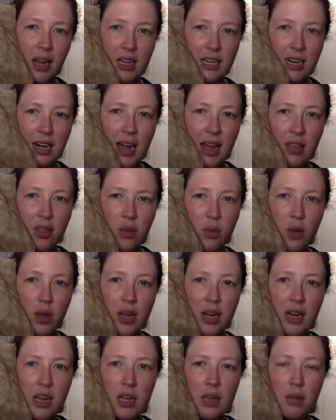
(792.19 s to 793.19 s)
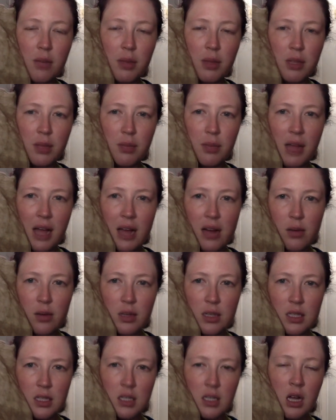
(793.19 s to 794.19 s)
I did add the white in, but the black
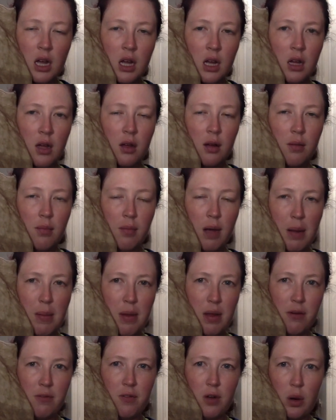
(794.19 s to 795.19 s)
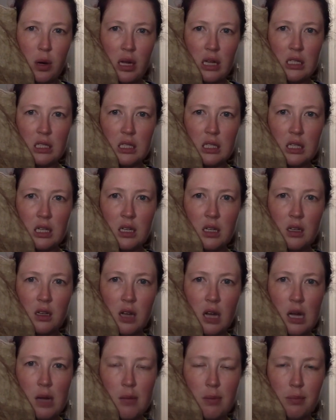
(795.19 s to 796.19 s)
was my main focus.
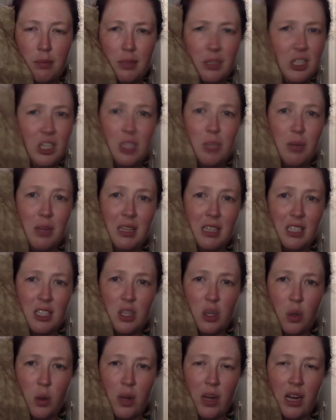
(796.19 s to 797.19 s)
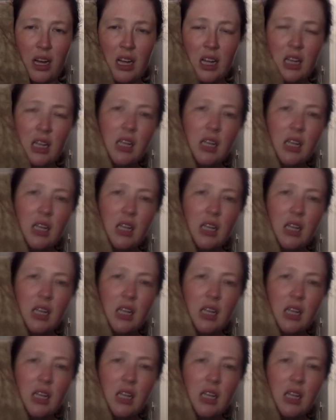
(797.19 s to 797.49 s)
It's just because it's so quick.